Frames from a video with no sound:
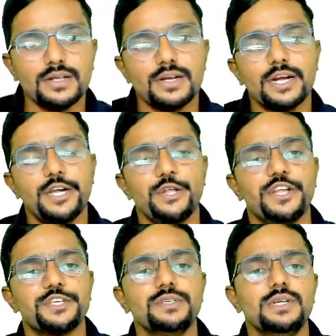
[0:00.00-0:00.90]

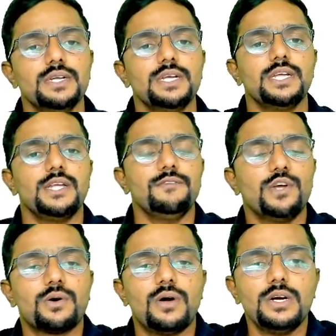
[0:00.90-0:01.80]
Continuation. If
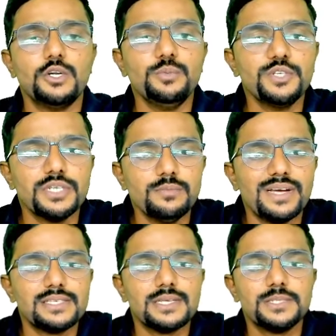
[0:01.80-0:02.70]
the contribution by
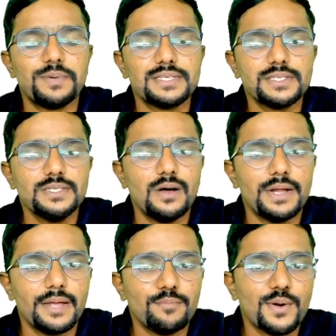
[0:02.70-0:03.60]
such person or
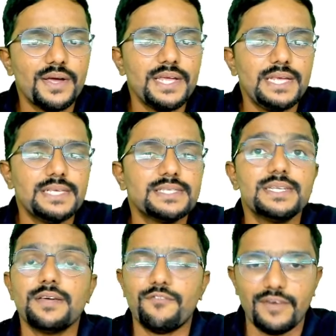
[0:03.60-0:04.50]
employee is
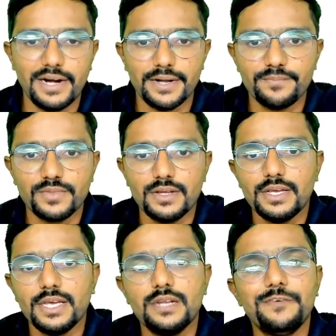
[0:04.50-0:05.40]
in a fund
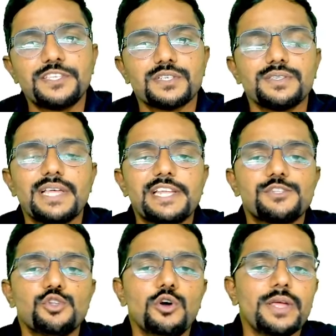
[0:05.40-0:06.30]
in which there is
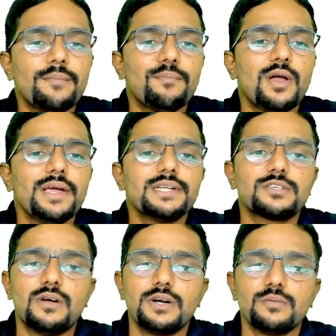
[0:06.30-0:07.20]
no employer's
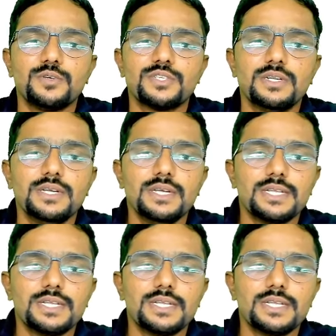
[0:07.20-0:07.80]
contribution,